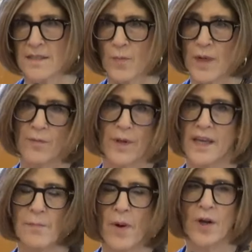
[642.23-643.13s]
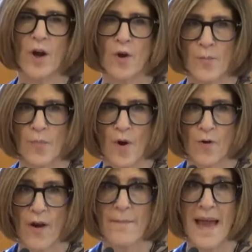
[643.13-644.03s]
We keep our current
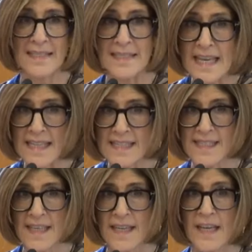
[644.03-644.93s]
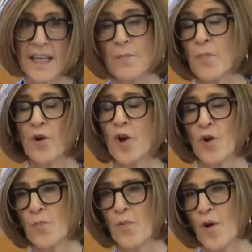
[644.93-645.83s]
program as is, keep our
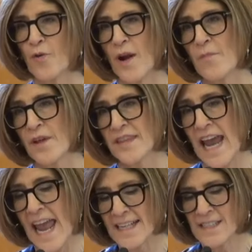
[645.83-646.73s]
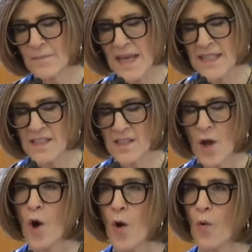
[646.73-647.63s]
current program with enhancements,
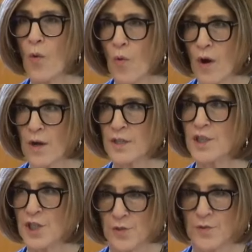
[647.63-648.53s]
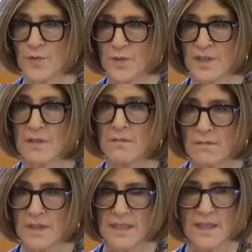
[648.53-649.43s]
or choose
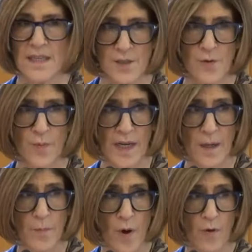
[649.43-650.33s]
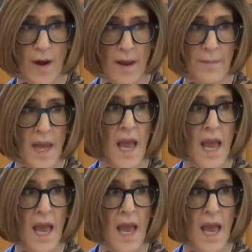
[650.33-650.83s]
this into reading program.